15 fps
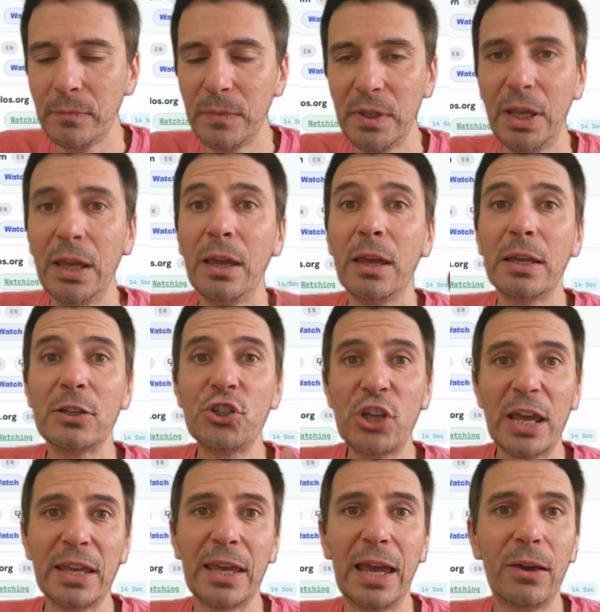yeah,
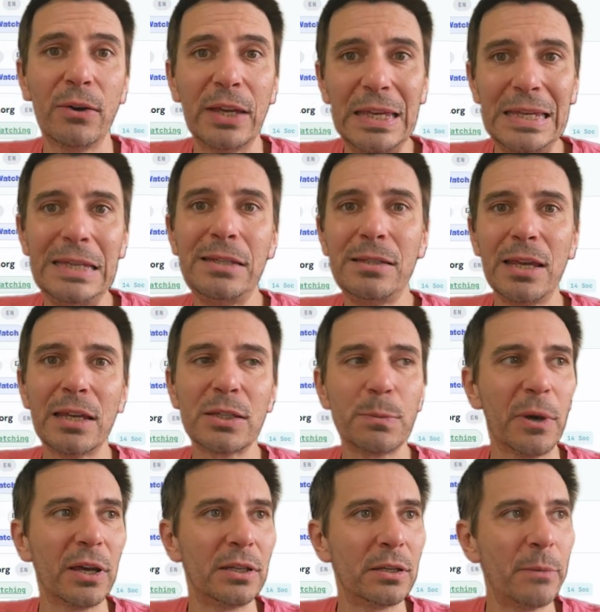check out
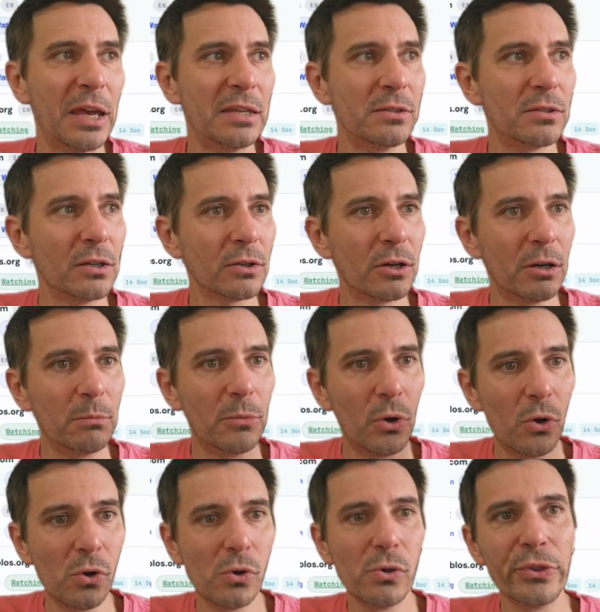easyexpireddomains.com.
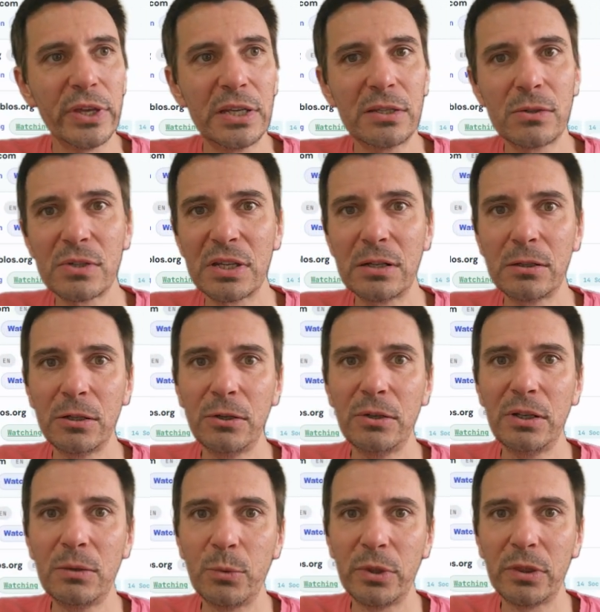All this is
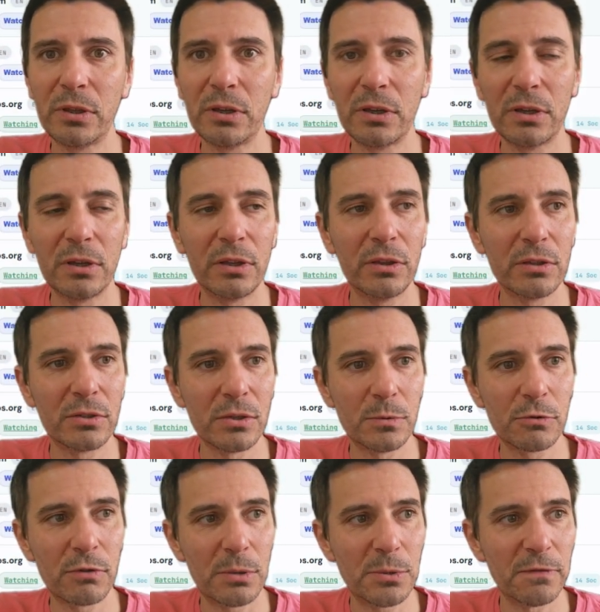included with the
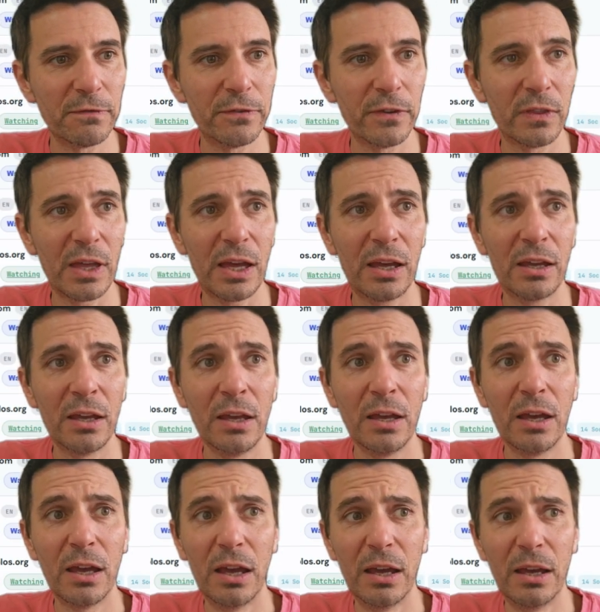subscription for that.
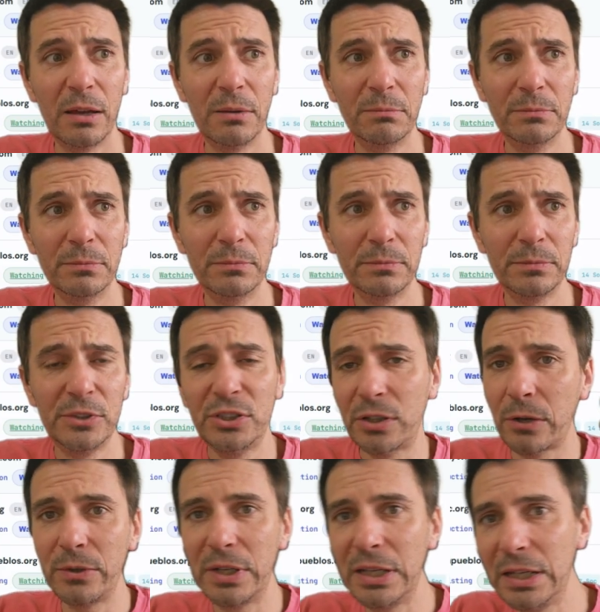You
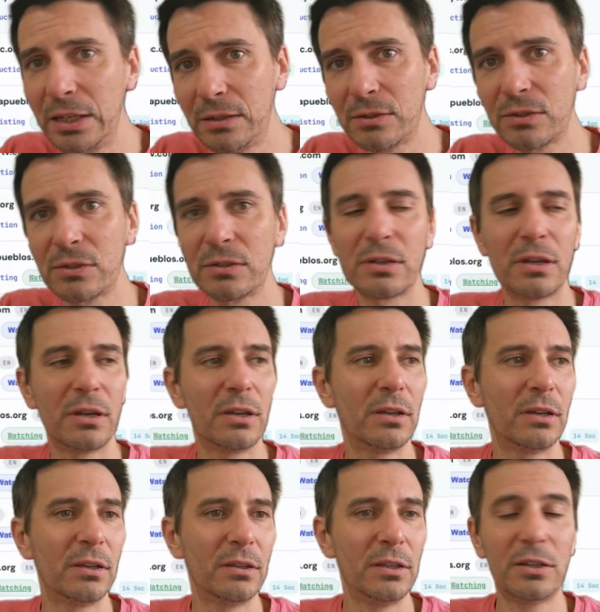don't need
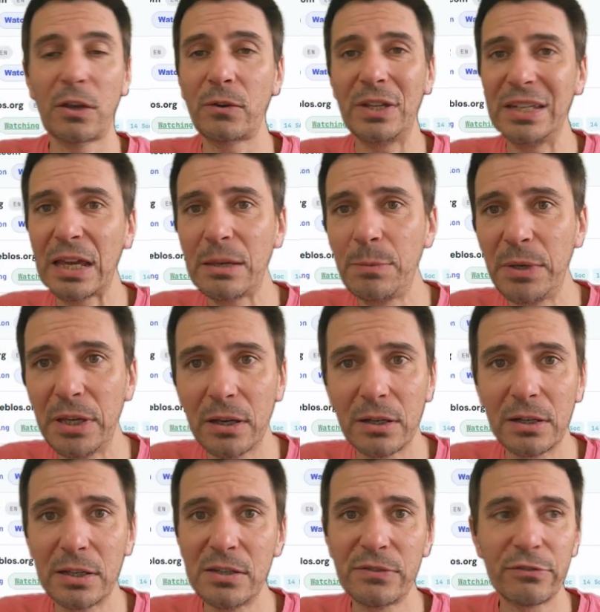
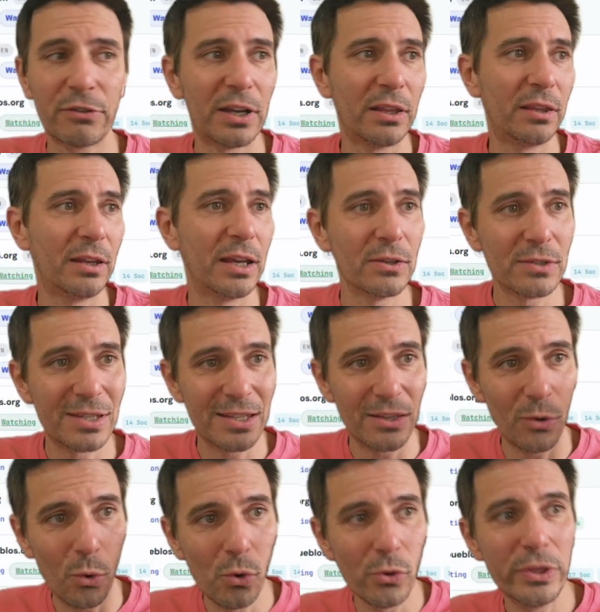APIs for anything else.
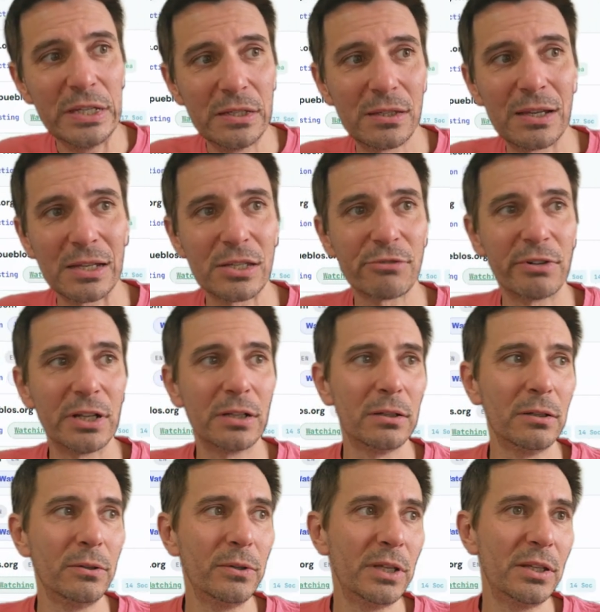All these stats are
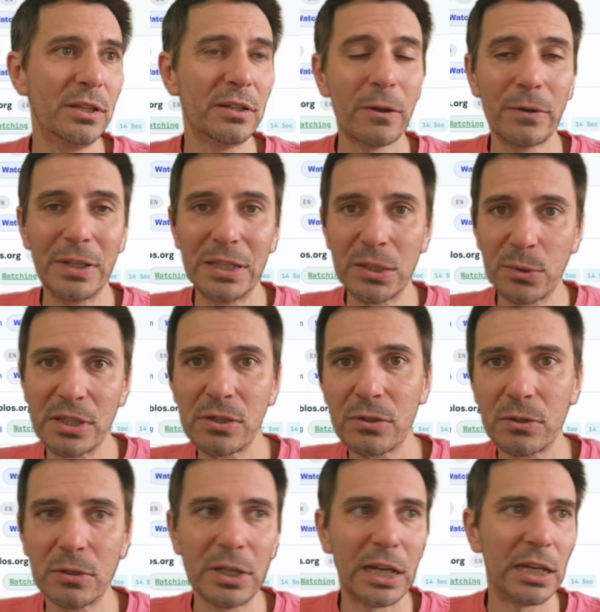included. You don't need to
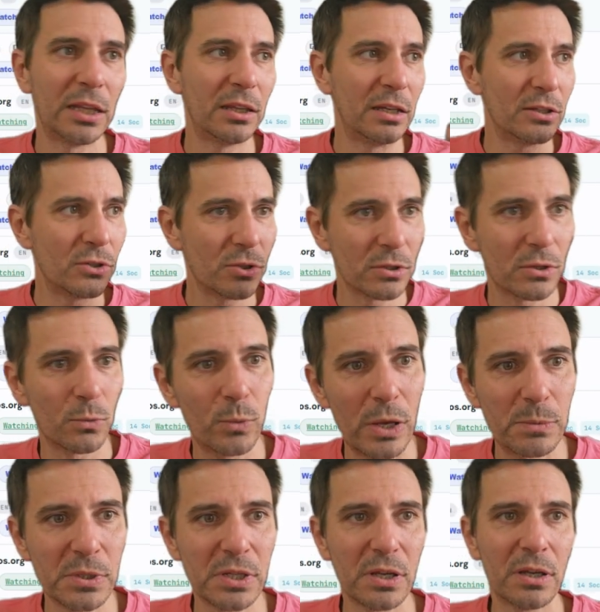install anything. It's just the
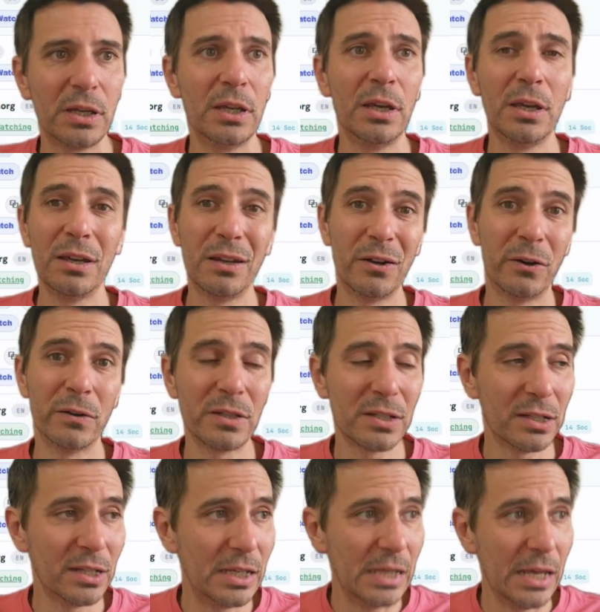website.
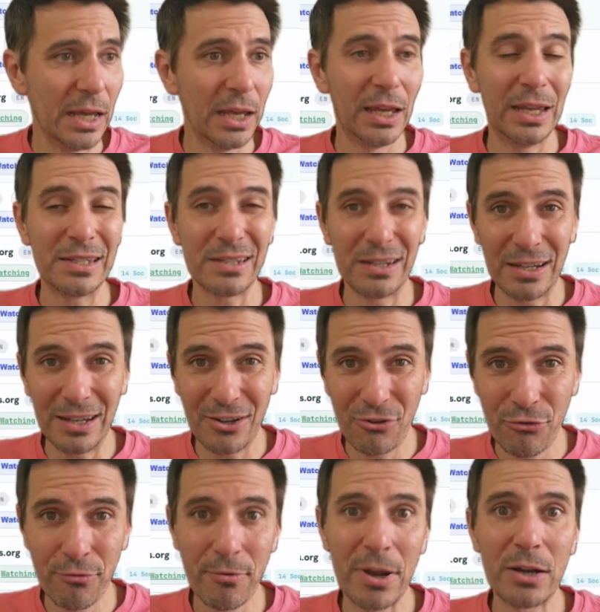Honestly, it's an
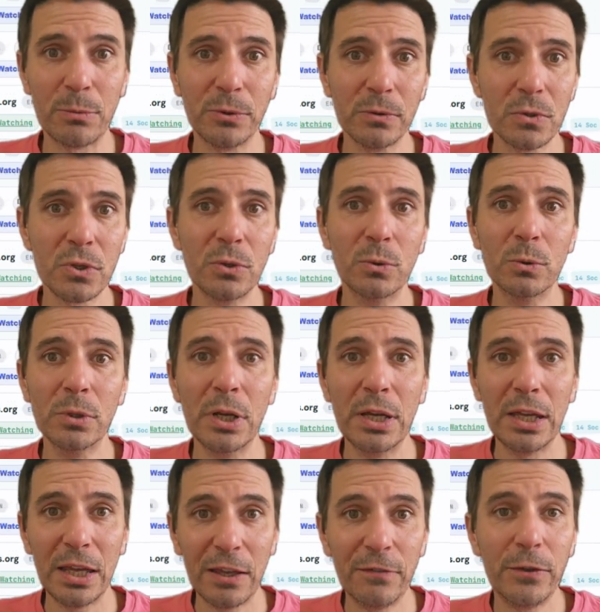incredible tool
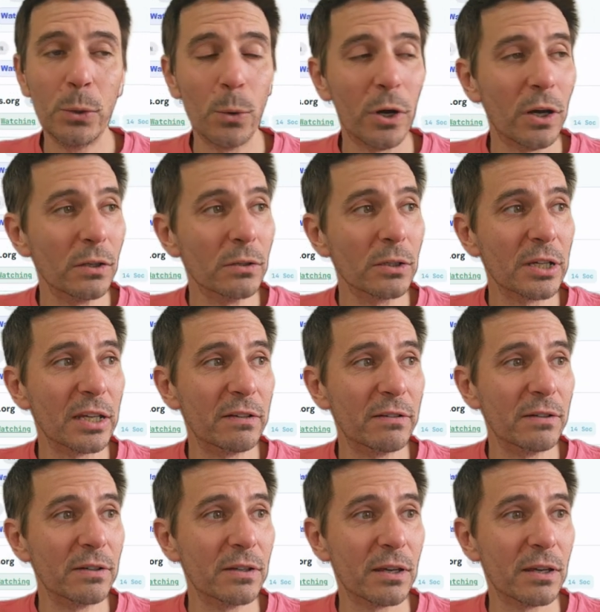if you are looking